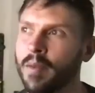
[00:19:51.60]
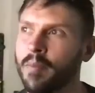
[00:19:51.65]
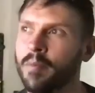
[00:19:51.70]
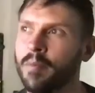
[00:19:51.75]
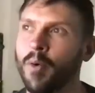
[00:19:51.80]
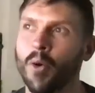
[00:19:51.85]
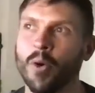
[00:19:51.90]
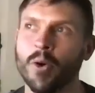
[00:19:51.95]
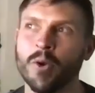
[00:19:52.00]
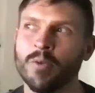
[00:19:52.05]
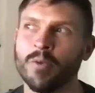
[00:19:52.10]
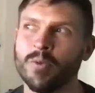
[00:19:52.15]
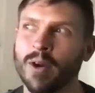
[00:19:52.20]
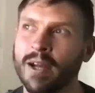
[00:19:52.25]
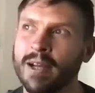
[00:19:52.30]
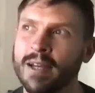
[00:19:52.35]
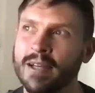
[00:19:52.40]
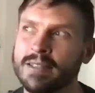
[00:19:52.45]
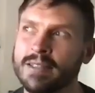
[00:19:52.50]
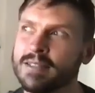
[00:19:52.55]
born and
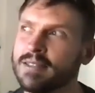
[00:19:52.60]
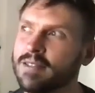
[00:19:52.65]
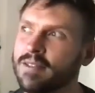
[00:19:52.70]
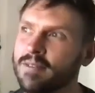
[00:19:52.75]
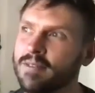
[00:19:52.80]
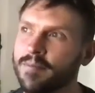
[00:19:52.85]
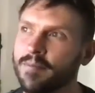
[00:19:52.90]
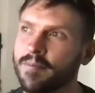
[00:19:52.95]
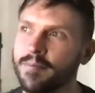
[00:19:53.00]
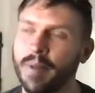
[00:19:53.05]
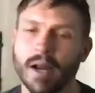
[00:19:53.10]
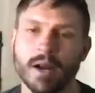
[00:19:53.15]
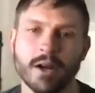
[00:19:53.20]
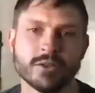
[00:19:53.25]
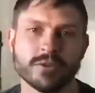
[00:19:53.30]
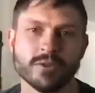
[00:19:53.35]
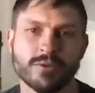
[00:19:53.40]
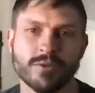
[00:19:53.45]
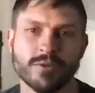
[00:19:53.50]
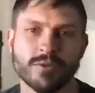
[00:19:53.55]
raised.
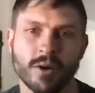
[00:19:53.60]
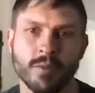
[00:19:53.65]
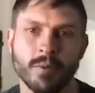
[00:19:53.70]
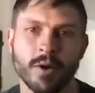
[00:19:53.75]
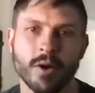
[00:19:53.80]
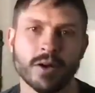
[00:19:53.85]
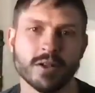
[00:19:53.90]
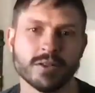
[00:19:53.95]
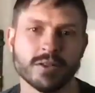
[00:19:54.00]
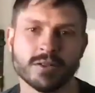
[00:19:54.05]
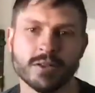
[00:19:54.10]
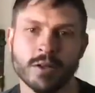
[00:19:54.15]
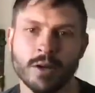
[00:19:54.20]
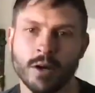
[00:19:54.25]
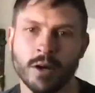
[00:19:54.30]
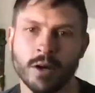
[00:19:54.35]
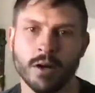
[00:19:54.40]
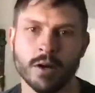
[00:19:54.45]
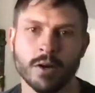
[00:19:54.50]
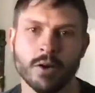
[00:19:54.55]
Parents are from
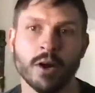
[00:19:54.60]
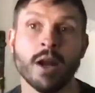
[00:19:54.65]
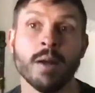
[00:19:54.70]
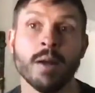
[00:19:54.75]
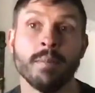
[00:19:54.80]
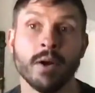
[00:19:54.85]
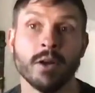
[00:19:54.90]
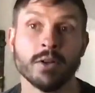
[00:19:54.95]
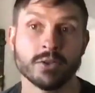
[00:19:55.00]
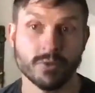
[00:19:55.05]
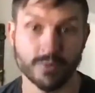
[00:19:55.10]
Arkansas. Grandparents